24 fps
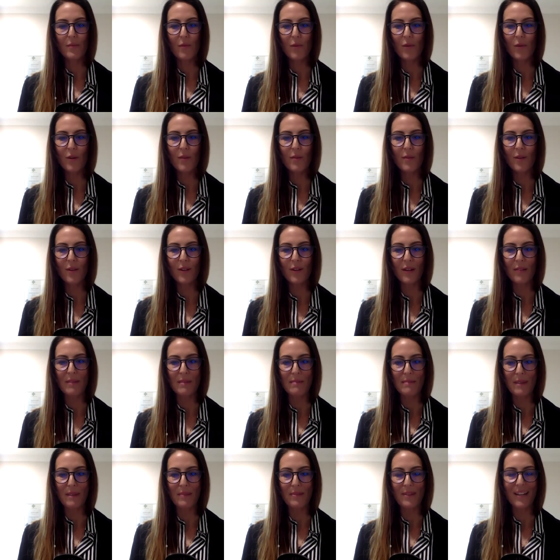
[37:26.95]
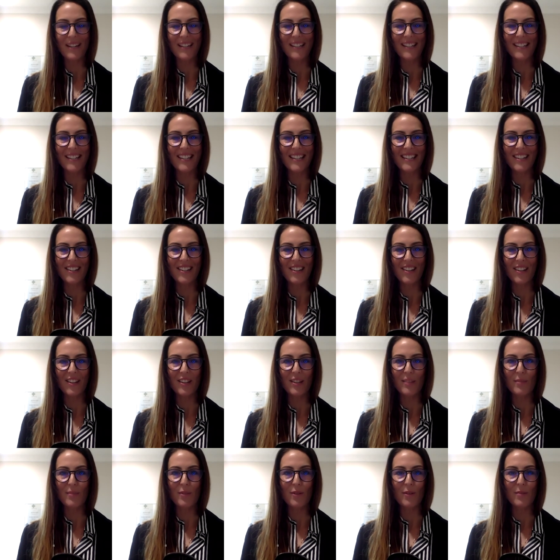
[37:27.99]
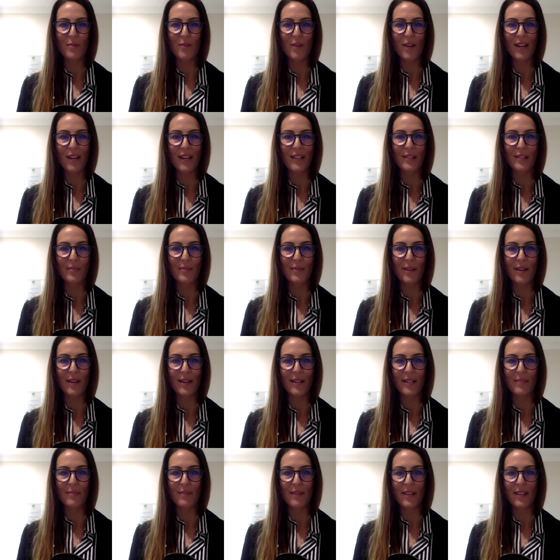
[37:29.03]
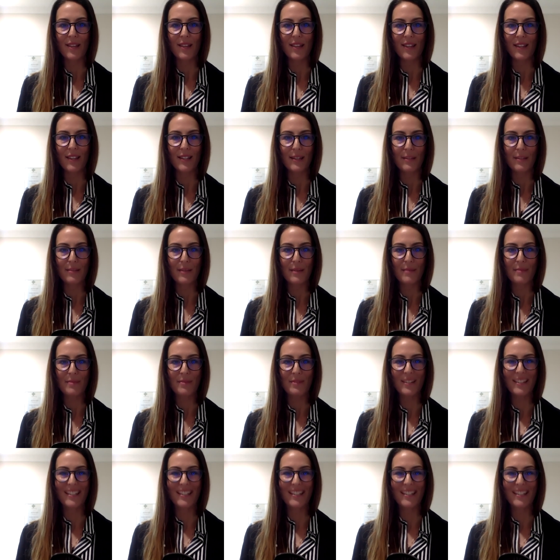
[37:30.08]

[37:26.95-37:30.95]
more and more i'm in my practice you know that the more and more i get surprised by the things that people are